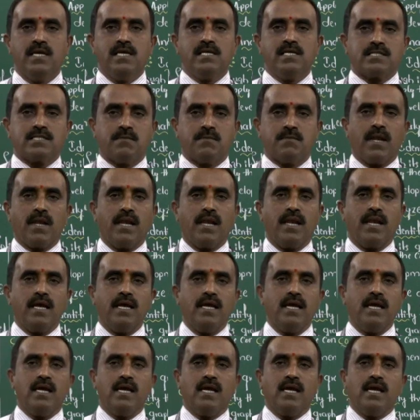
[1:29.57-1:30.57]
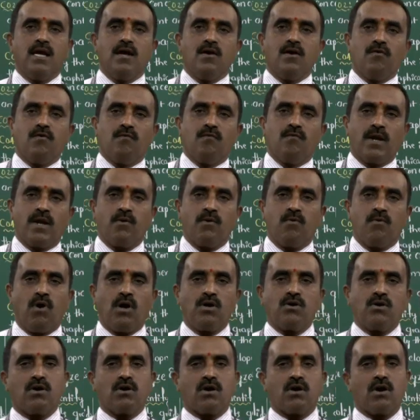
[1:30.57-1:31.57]
Similarly, when you want
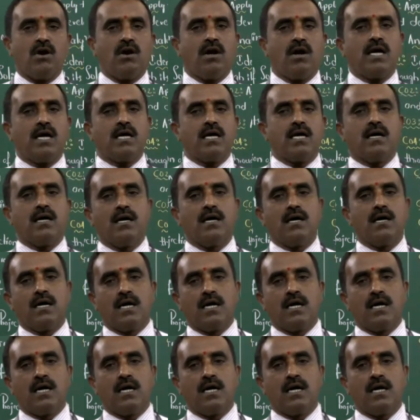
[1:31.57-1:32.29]
to draw